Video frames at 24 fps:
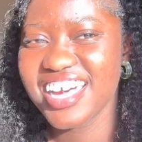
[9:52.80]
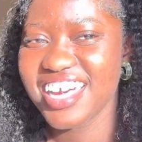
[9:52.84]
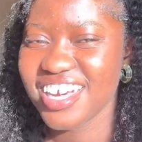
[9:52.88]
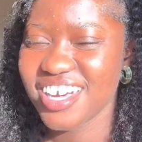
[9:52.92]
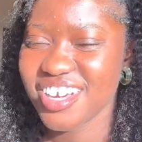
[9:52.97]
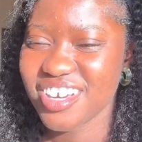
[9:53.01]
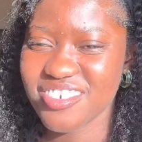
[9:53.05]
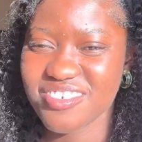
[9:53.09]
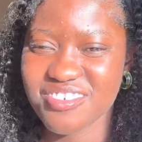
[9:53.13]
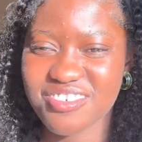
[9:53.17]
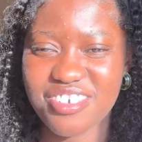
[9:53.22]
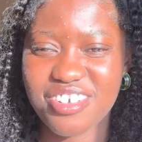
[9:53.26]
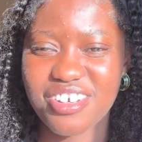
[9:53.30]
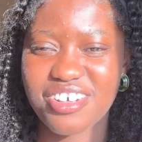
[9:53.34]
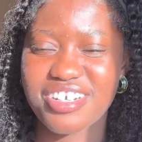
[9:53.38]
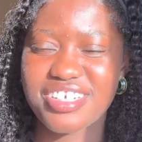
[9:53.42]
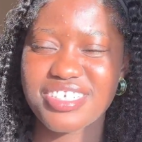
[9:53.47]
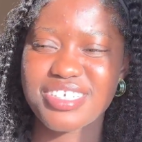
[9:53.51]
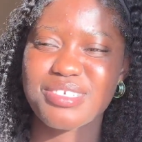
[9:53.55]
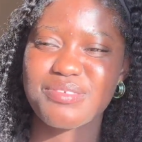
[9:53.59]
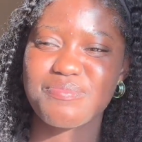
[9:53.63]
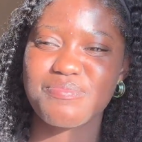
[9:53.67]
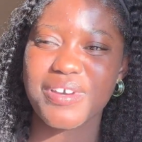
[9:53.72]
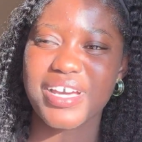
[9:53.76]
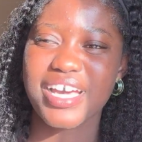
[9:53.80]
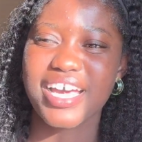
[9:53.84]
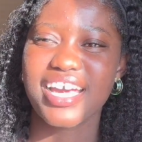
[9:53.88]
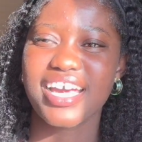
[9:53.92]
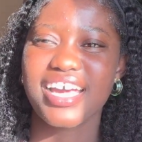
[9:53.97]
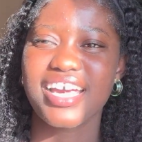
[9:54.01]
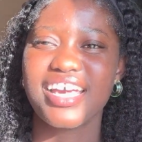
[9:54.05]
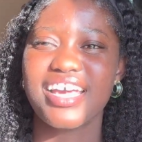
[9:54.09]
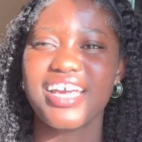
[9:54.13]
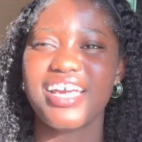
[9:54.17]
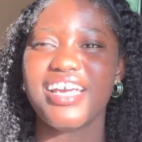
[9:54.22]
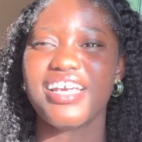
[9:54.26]
Of course, but
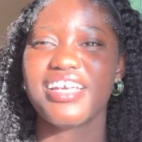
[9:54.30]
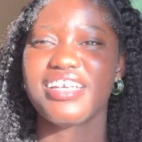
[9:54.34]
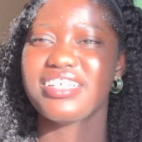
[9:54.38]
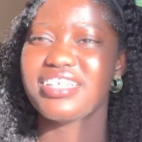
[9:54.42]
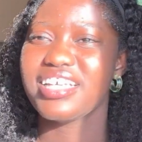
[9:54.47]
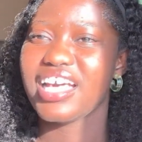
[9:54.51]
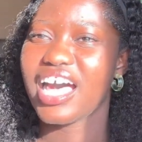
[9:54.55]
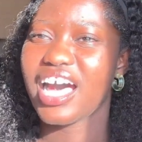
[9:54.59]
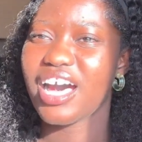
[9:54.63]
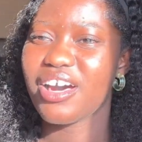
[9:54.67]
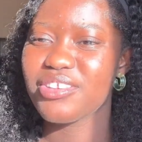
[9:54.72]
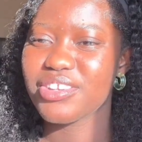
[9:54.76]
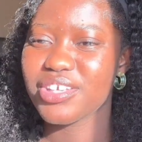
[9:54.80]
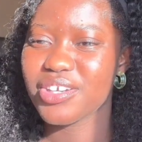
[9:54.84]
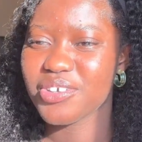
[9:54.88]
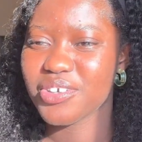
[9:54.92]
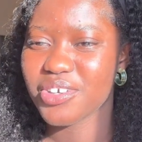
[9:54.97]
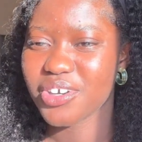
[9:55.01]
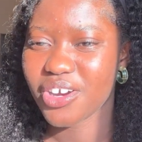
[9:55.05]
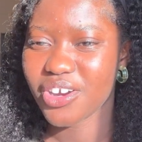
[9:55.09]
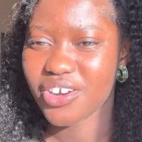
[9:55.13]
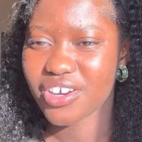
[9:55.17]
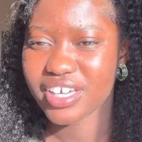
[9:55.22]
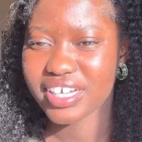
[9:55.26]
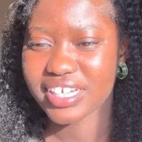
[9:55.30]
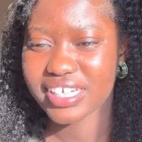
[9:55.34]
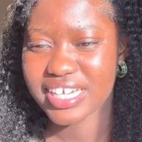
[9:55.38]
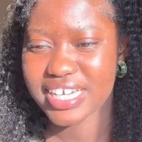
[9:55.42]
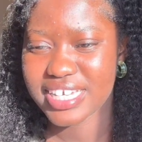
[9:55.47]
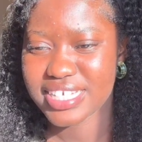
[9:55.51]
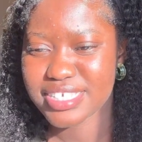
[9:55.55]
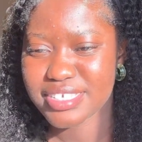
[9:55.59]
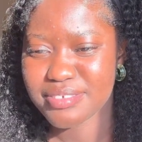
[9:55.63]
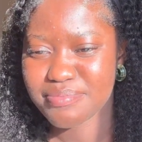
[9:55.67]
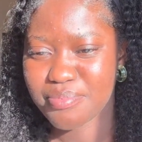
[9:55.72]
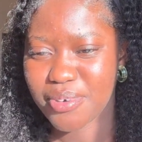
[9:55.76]
how they would
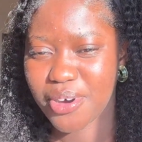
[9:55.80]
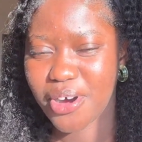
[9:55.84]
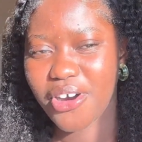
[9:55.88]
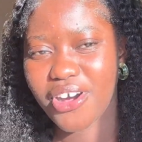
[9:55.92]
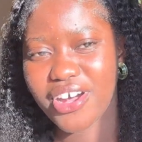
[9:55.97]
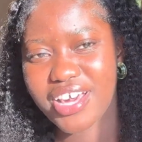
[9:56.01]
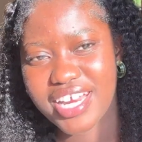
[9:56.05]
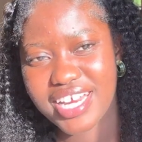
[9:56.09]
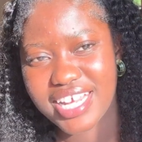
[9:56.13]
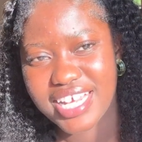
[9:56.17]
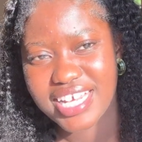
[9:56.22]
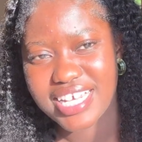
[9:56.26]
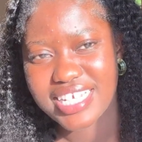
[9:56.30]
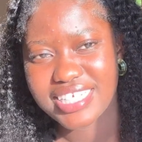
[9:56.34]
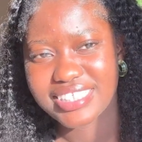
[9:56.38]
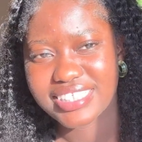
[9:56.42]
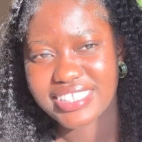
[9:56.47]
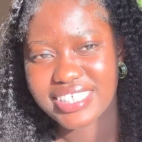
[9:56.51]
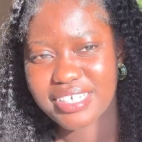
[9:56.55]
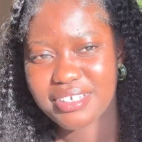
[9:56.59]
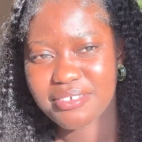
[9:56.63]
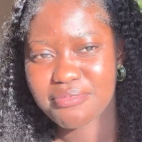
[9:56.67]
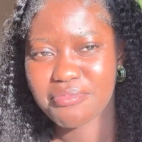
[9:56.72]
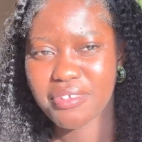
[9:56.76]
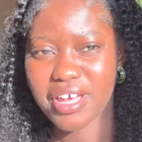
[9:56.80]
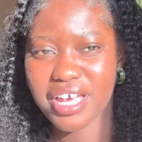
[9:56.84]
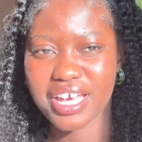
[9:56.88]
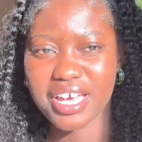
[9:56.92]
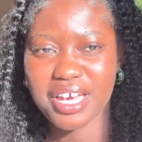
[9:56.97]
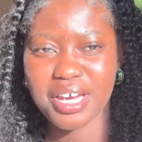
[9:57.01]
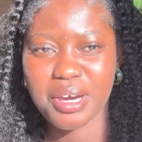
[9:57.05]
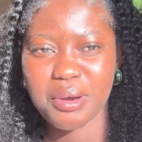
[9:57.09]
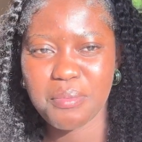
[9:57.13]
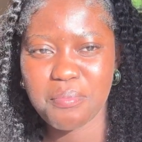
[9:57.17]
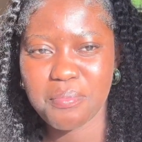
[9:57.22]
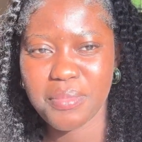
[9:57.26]
organize parties and like
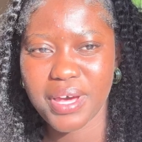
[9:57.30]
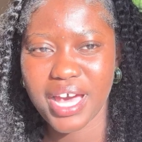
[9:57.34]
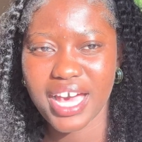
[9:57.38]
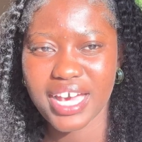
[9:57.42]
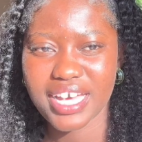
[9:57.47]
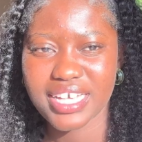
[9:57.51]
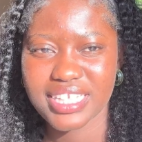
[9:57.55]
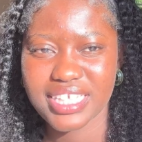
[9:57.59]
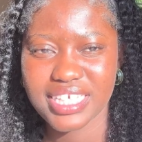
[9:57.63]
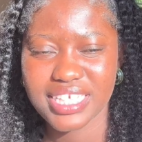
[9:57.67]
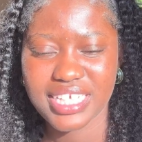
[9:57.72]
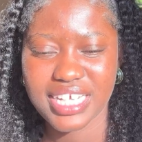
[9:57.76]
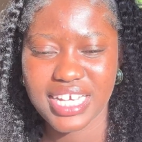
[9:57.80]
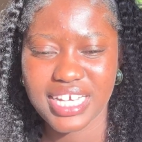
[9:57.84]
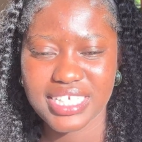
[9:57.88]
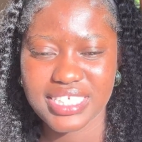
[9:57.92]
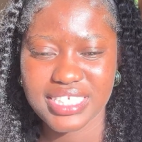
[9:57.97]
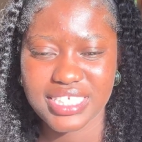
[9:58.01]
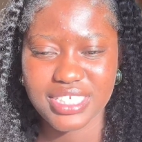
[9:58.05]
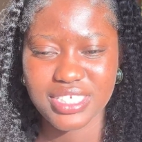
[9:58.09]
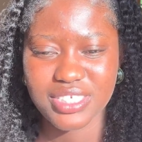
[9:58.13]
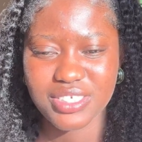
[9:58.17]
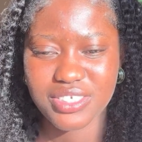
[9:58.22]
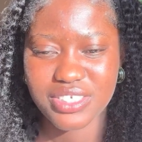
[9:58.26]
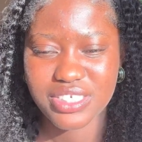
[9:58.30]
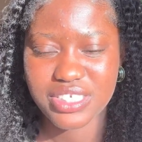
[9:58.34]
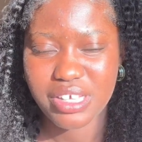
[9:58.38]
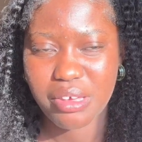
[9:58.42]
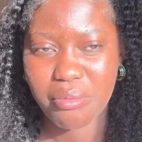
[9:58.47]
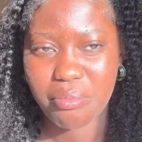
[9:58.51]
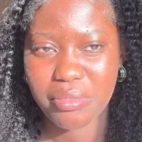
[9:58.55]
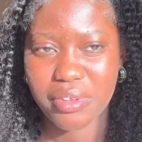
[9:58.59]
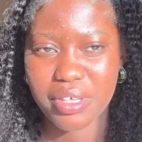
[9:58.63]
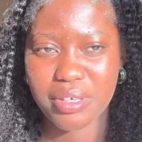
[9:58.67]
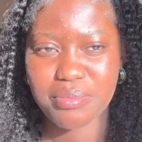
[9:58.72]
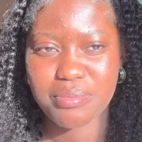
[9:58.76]
come back the next day or
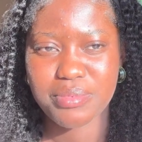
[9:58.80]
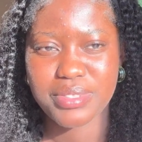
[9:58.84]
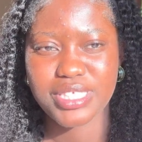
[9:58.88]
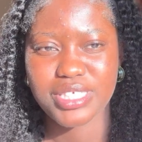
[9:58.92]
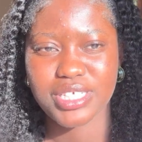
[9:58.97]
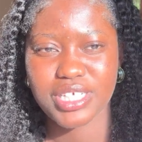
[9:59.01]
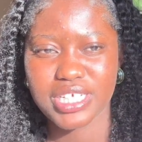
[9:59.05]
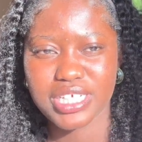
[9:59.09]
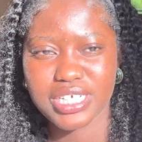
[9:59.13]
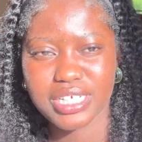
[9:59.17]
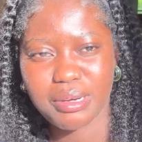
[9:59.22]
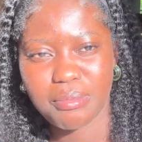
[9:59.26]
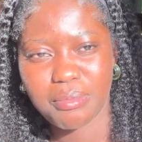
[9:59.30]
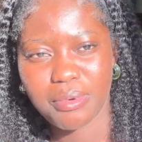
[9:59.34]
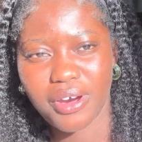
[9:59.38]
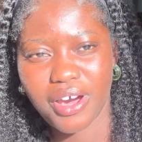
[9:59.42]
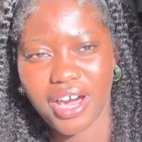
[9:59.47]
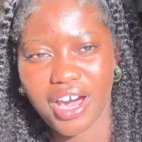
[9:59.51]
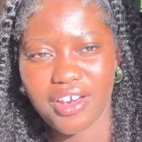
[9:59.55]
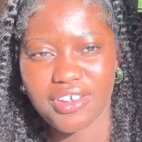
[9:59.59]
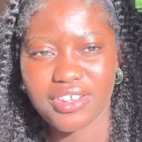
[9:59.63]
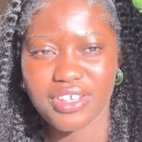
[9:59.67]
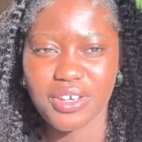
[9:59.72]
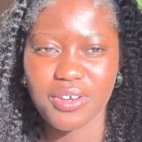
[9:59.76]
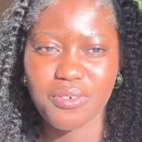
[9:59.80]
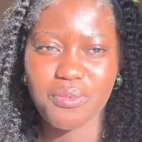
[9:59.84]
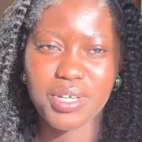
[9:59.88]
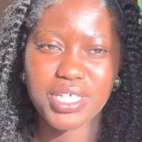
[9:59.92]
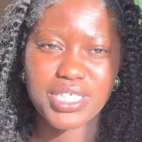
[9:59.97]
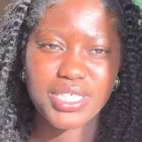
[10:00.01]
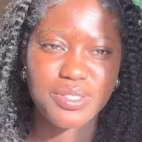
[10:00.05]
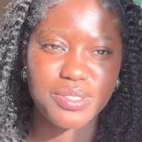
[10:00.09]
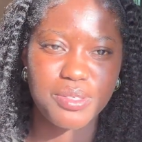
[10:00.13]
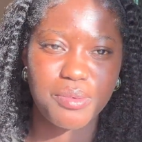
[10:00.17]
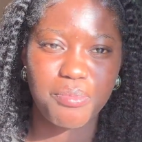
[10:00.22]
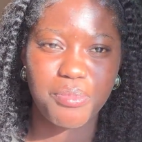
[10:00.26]
something with talking about how they went
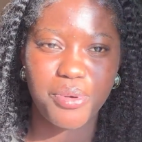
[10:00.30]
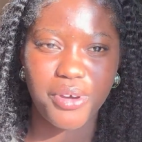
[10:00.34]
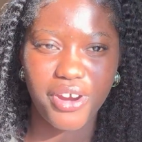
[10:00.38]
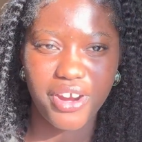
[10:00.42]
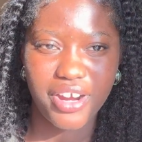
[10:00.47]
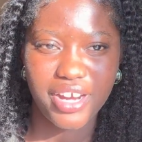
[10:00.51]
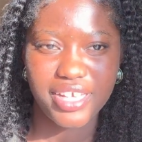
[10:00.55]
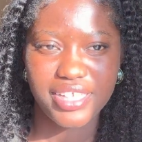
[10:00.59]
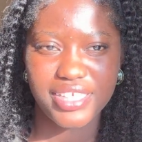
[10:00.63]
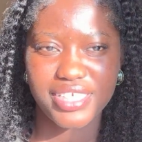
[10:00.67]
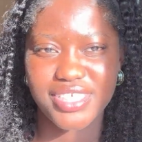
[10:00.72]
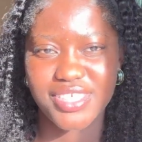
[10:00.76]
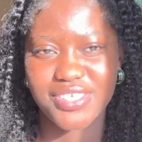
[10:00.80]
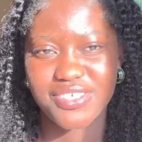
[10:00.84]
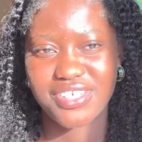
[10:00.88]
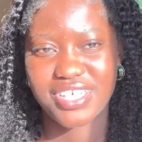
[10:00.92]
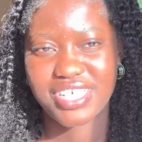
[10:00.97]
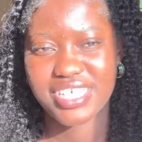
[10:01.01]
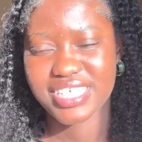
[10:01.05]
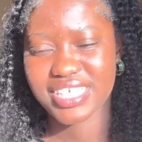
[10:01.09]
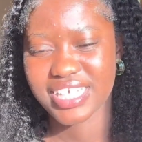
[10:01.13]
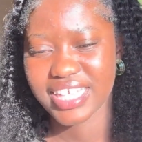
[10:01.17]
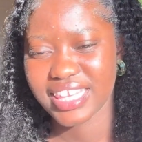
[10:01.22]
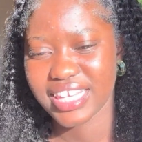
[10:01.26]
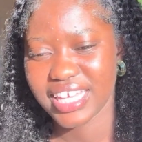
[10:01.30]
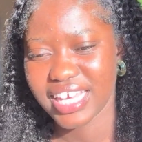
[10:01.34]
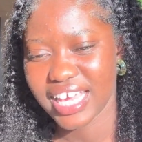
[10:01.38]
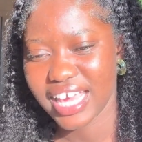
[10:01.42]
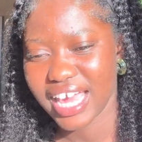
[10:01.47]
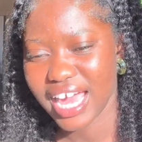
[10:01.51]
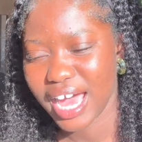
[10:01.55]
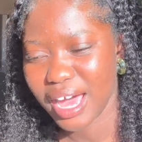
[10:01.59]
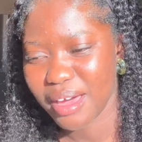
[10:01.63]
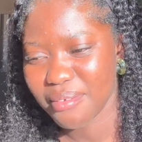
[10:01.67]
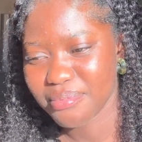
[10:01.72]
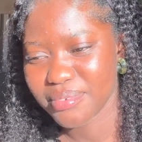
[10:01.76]
to a party and this crazy thing
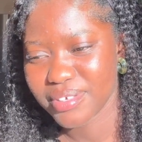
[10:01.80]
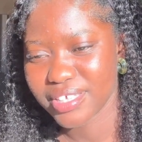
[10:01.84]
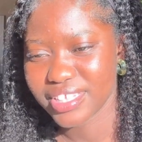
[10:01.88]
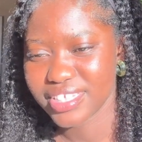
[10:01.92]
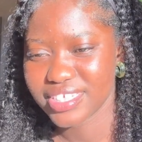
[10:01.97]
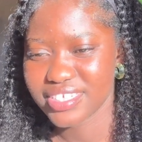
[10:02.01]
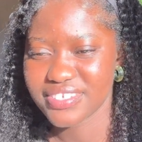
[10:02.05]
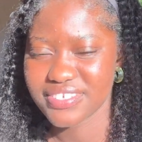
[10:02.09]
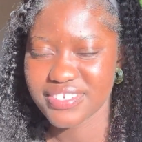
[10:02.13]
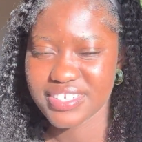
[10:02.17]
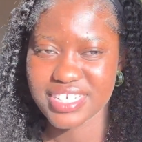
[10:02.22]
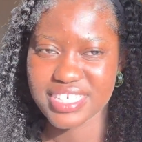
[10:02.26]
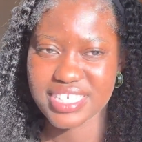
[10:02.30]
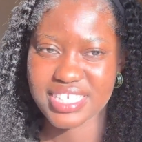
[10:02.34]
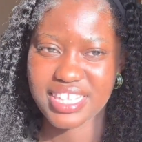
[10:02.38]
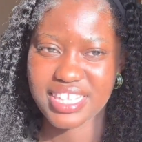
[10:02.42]
happened, this crazy